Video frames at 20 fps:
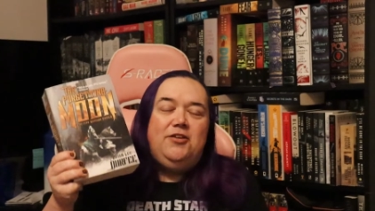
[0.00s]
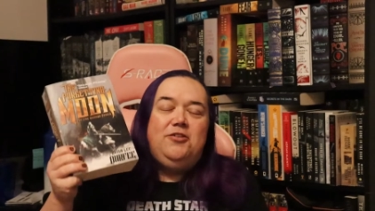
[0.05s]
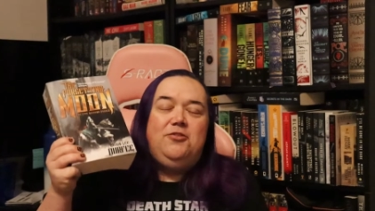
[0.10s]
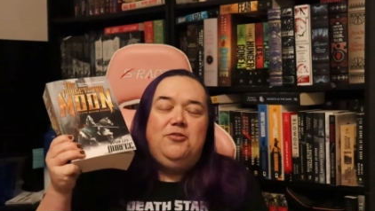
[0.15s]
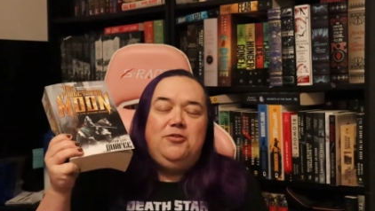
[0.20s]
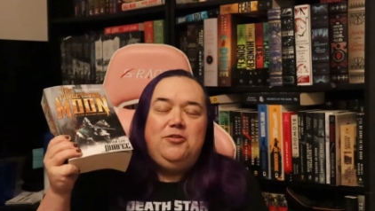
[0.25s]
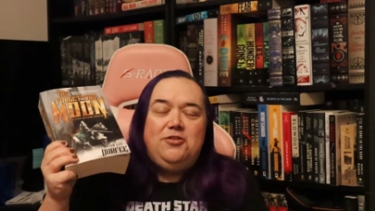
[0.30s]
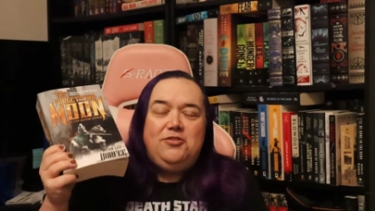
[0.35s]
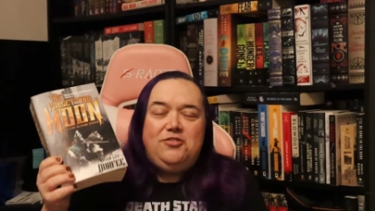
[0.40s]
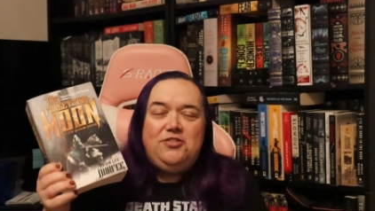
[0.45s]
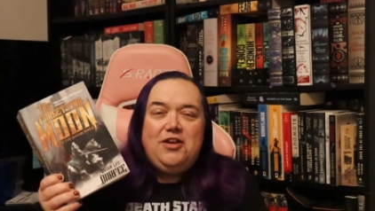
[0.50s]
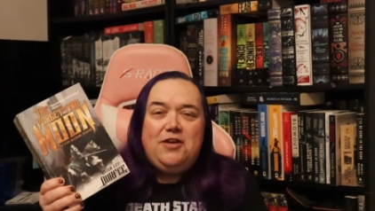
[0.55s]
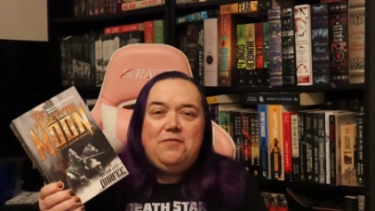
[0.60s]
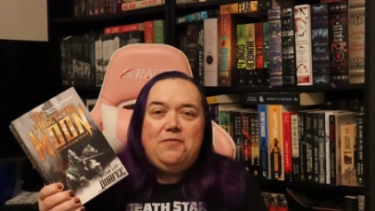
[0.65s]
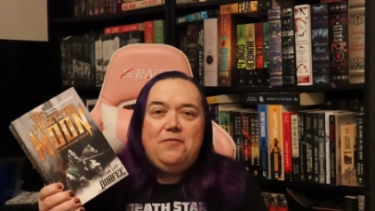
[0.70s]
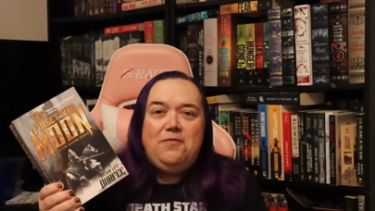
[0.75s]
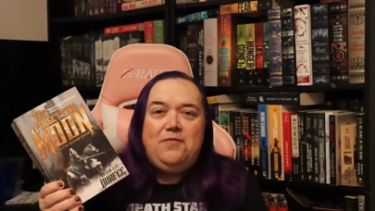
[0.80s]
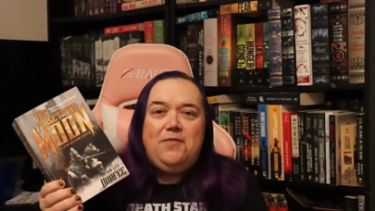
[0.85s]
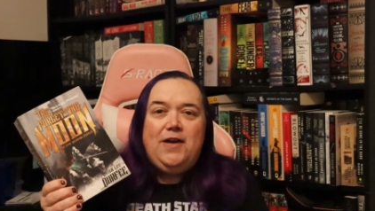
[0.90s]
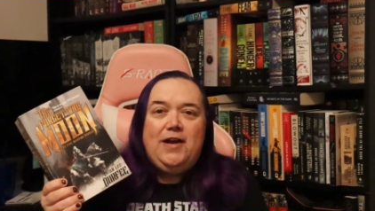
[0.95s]
Do yourself
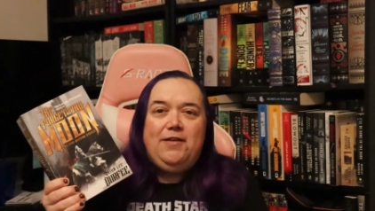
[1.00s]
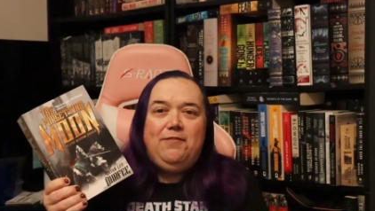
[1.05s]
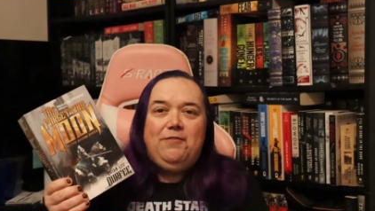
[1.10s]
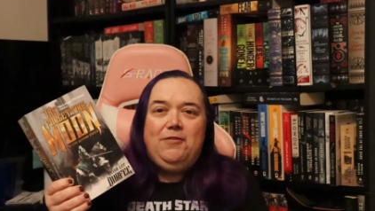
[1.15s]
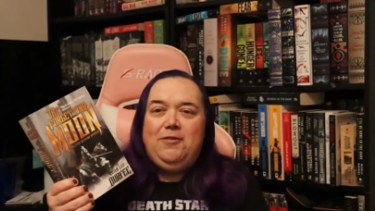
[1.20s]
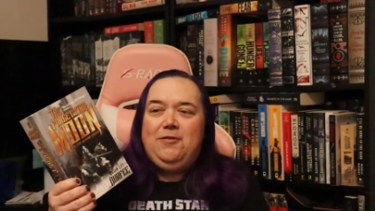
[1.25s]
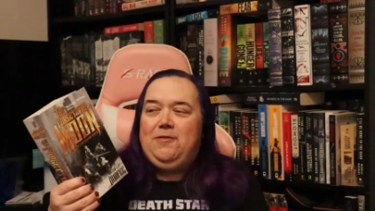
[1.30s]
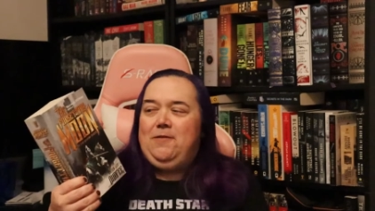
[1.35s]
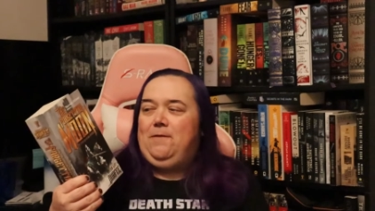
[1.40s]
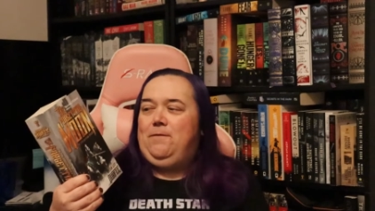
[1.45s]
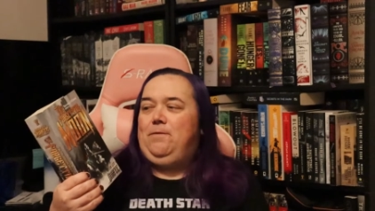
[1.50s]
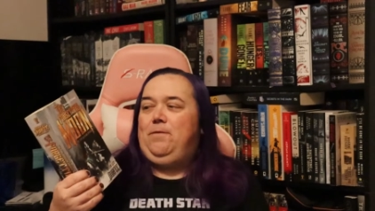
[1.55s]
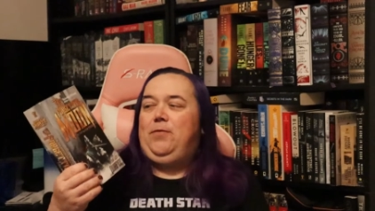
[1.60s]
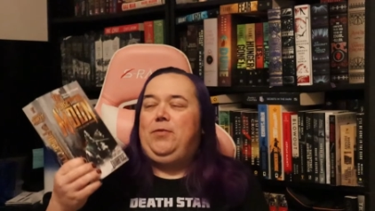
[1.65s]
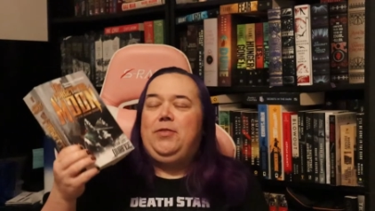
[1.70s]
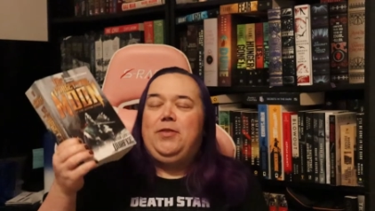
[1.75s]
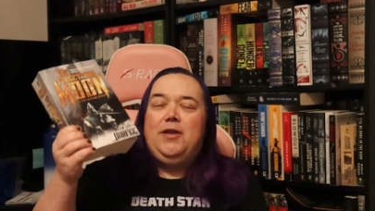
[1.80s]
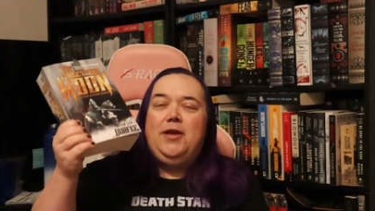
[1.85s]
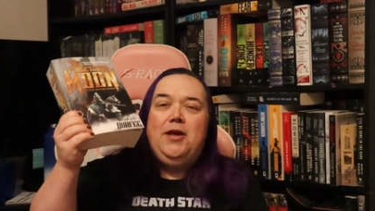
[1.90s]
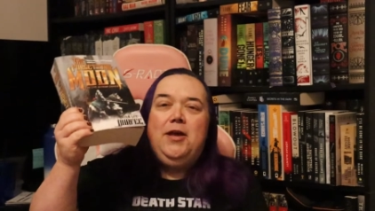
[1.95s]
a favor,
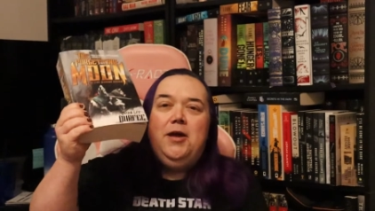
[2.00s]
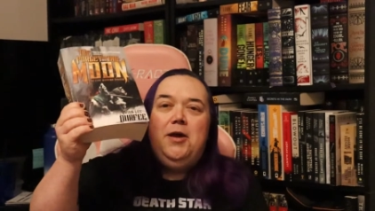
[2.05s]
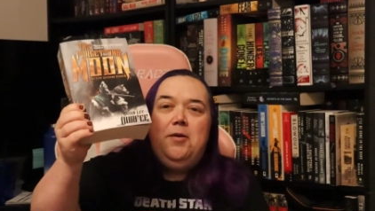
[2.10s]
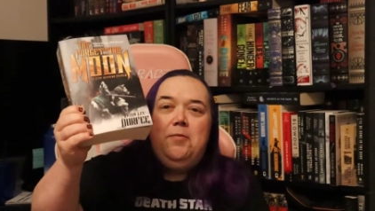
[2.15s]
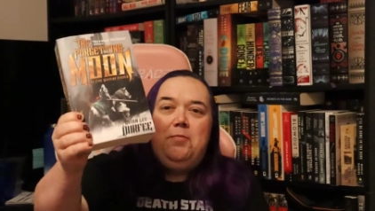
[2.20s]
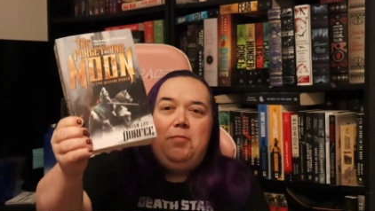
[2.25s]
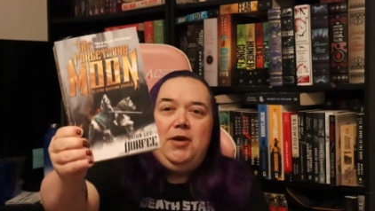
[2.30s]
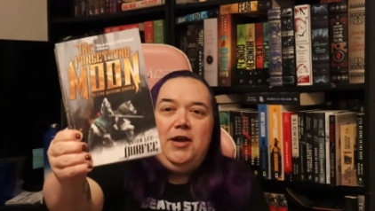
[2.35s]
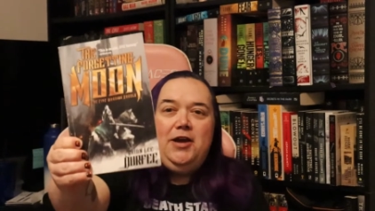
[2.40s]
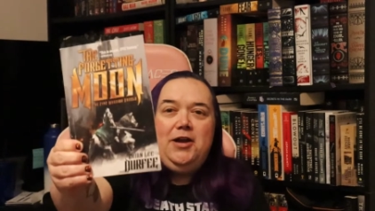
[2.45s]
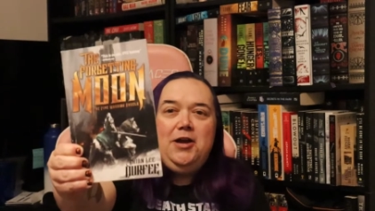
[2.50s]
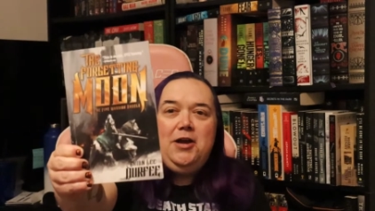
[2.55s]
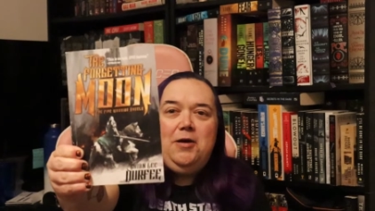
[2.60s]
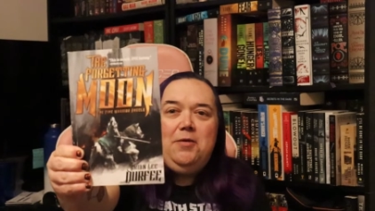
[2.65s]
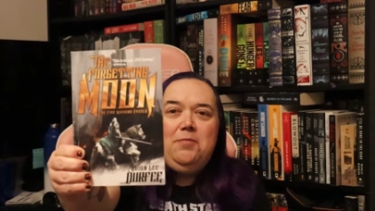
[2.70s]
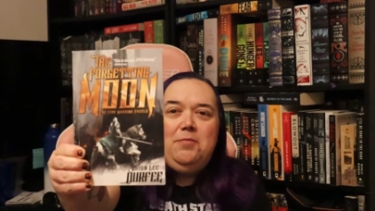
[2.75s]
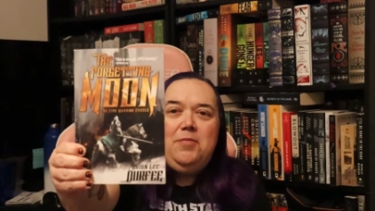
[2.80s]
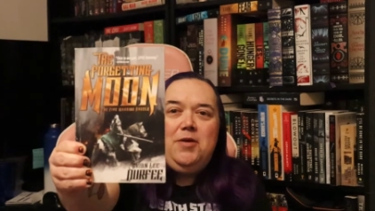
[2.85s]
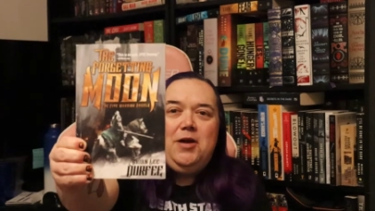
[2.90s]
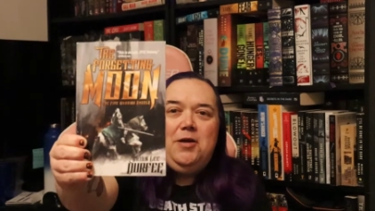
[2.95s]
pick
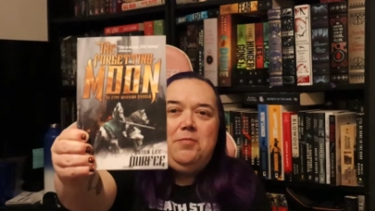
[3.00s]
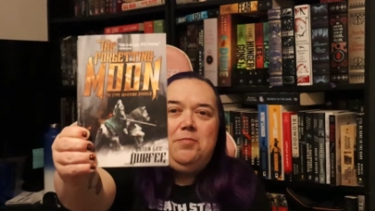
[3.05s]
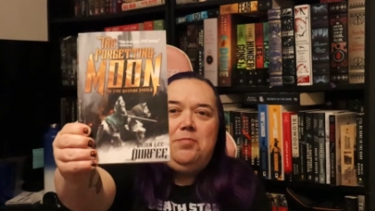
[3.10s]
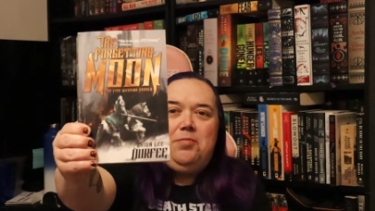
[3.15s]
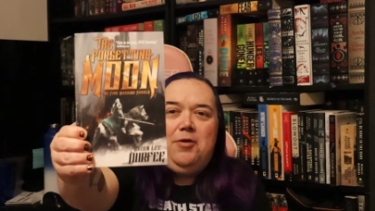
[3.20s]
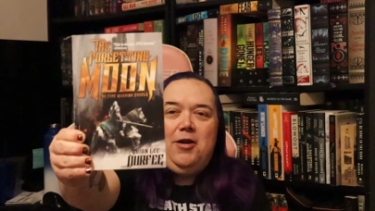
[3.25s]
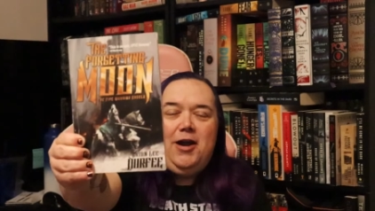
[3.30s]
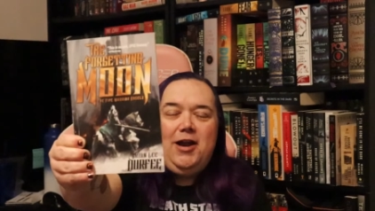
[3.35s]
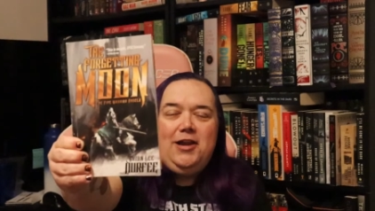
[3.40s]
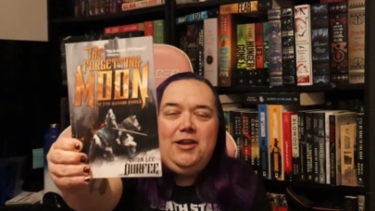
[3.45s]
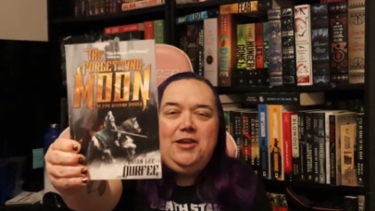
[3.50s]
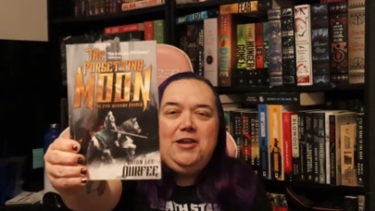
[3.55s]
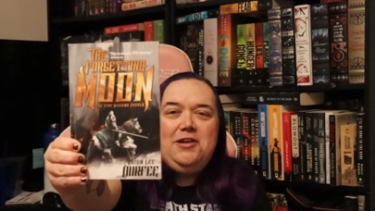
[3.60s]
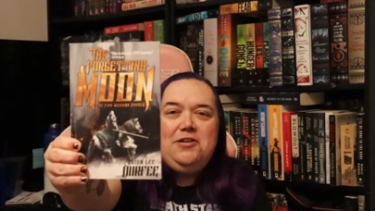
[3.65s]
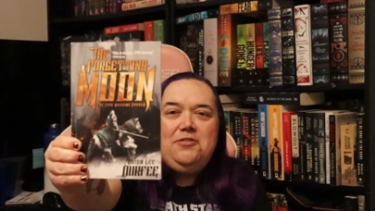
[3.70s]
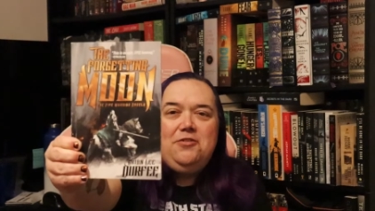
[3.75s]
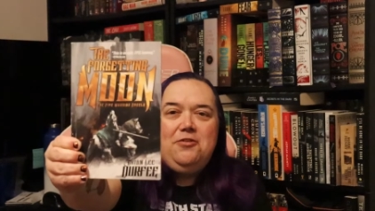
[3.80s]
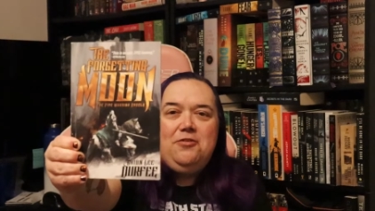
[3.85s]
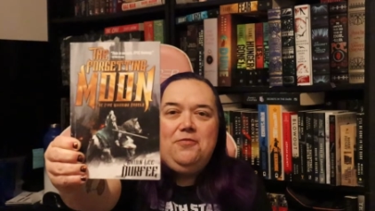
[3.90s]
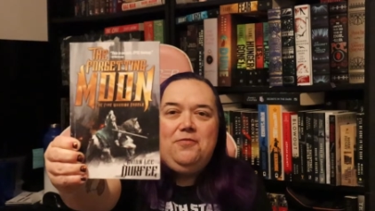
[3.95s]
up Brian Lee
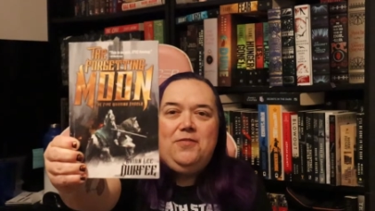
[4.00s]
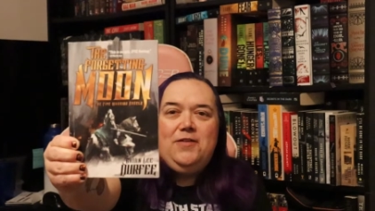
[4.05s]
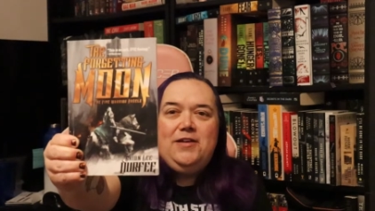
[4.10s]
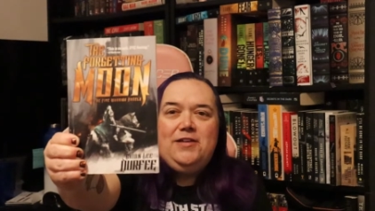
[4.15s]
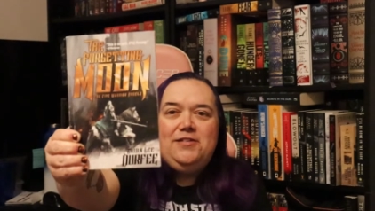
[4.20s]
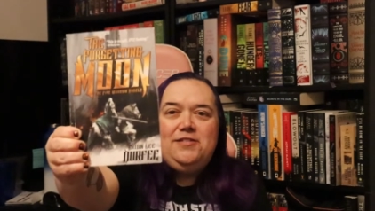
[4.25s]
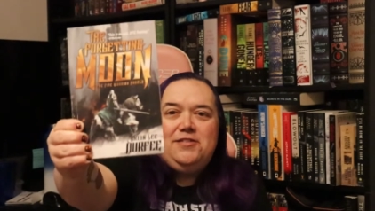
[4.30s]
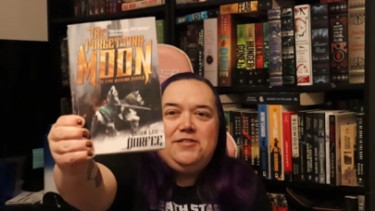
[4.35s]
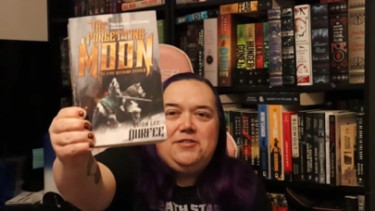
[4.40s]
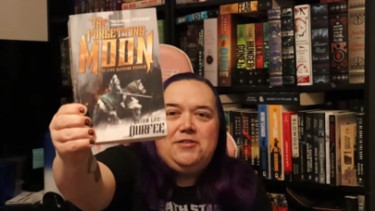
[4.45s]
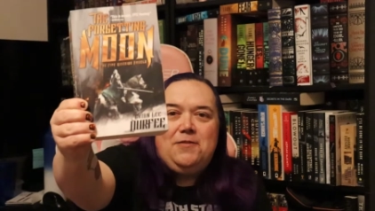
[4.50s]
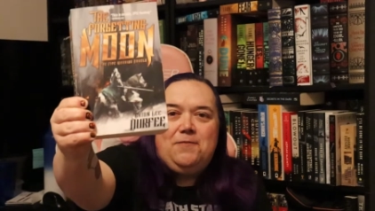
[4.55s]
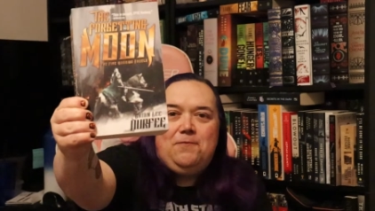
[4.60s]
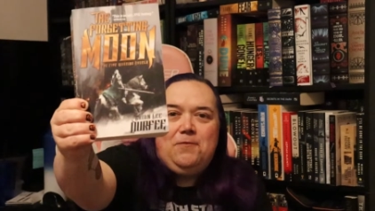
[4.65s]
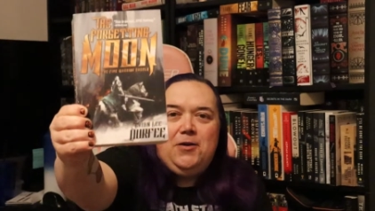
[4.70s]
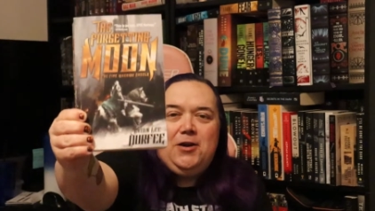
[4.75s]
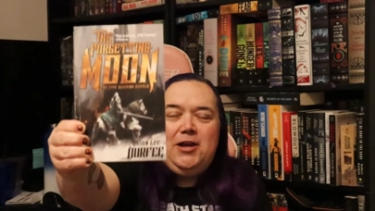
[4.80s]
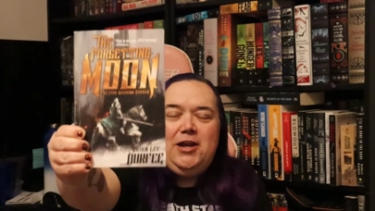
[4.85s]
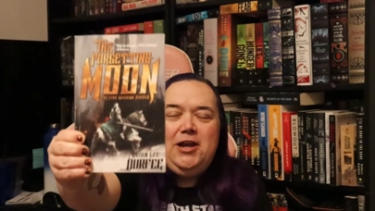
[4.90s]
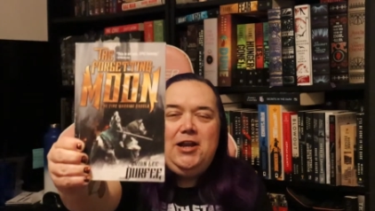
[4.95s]
Durfee's The
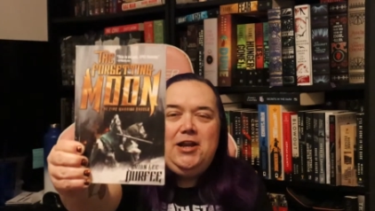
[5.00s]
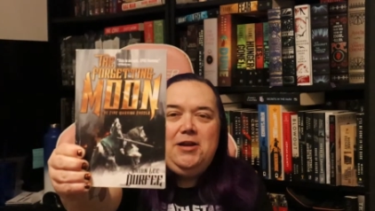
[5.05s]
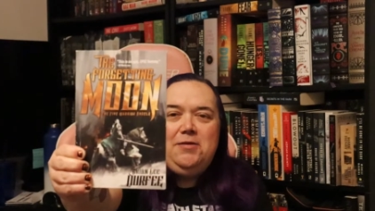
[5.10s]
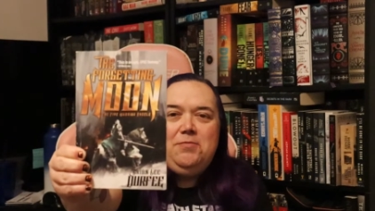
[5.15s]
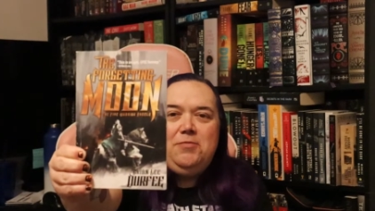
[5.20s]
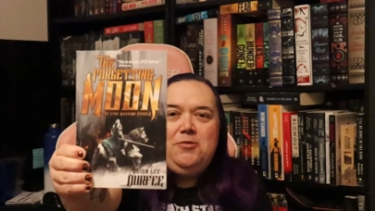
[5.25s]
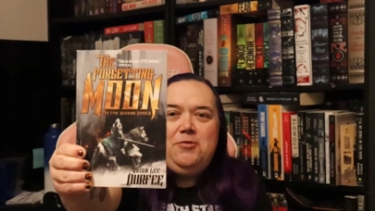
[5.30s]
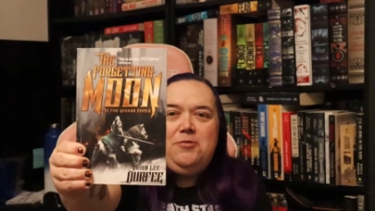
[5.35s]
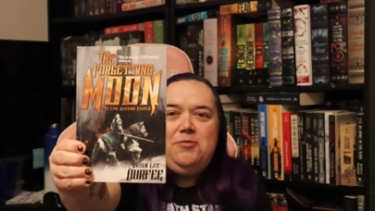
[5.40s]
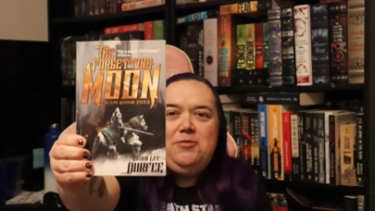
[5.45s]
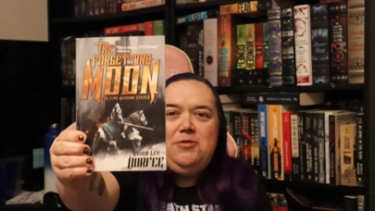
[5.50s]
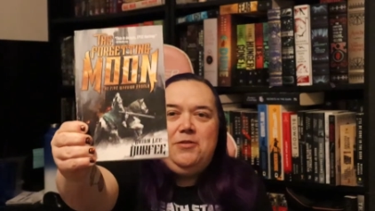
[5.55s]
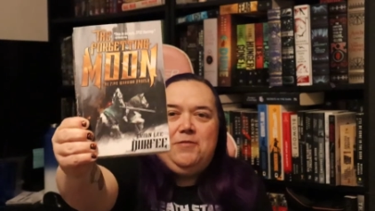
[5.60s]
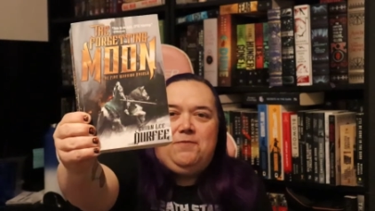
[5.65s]
Forgetting Moon,